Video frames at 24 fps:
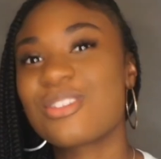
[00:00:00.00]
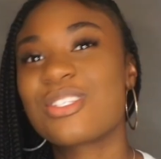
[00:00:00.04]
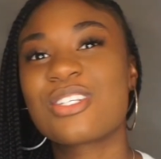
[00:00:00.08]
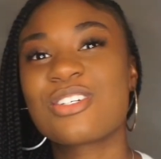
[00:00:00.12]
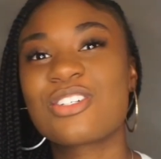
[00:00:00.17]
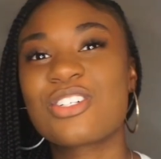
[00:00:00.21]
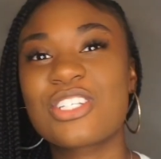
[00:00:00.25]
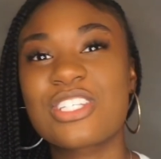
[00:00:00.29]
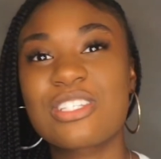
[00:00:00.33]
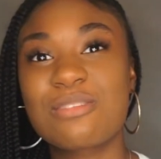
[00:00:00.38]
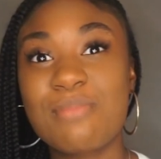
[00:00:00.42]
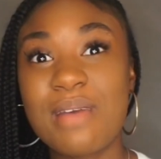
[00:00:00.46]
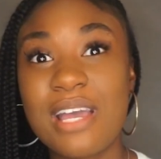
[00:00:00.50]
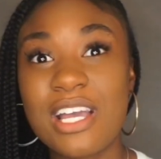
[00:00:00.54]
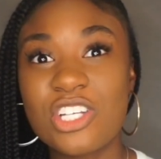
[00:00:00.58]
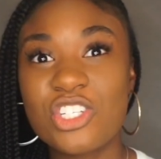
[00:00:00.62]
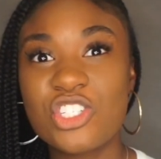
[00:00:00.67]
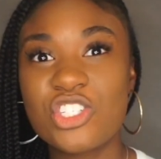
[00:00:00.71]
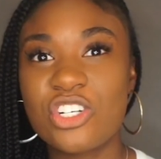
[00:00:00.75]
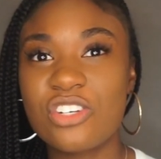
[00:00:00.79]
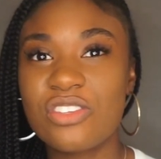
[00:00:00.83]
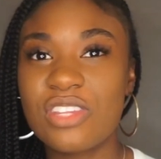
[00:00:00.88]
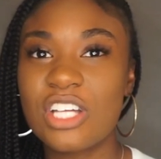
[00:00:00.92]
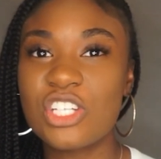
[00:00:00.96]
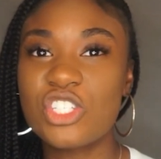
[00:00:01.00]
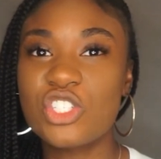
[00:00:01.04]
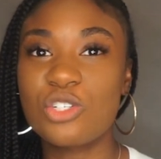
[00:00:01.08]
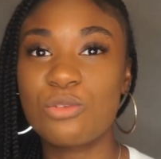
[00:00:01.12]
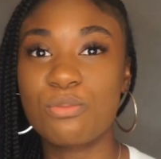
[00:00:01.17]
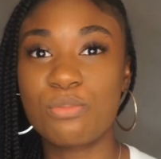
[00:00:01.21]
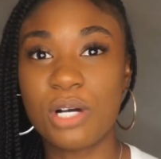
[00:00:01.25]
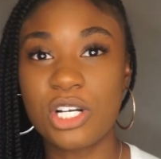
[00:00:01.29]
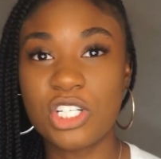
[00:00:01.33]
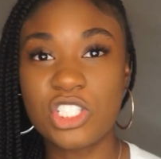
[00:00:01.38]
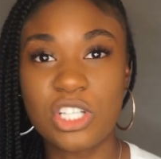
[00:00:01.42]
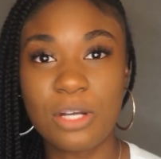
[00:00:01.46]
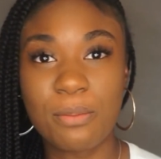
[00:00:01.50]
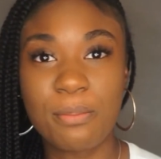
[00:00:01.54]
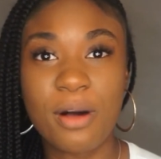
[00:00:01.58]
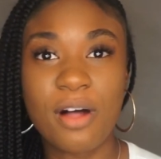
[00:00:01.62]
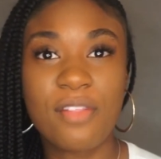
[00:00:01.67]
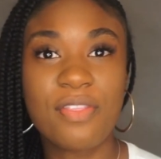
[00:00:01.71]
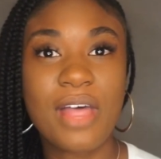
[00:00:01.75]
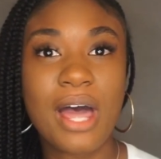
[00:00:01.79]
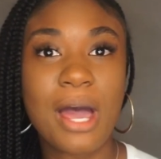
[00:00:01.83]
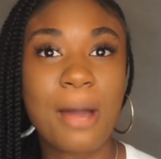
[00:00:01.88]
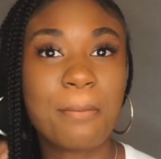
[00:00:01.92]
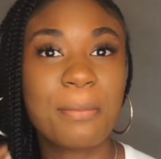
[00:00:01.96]
So just make sure that you brush up
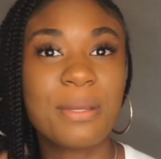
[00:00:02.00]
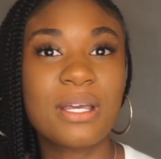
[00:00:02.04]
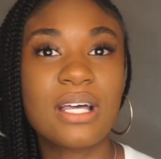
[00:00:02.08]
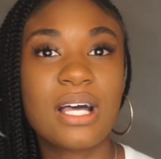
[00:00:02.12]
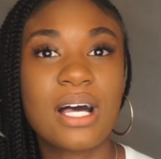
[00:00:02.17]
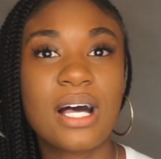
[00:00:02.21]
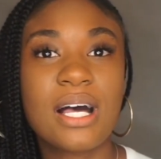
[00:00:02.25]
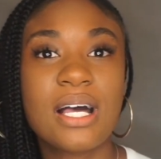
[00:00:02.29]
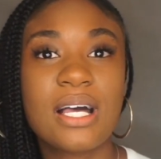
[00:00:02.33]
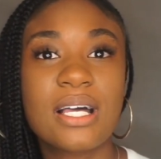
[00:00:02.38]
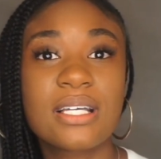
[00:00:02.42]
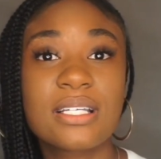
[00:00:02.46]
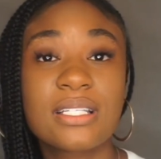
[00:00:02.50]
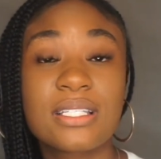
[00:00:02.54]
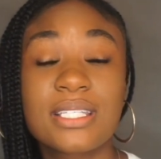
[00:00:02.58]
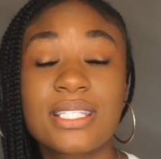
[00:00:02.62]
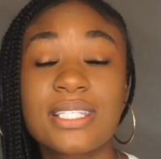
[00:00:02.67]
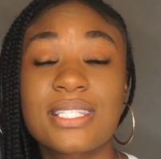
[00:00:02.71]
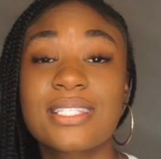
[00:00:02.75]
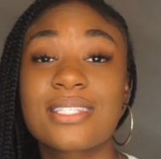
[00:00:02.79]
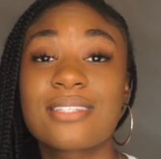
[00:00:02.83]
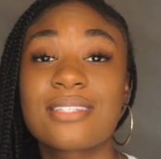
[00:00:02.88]
on that, because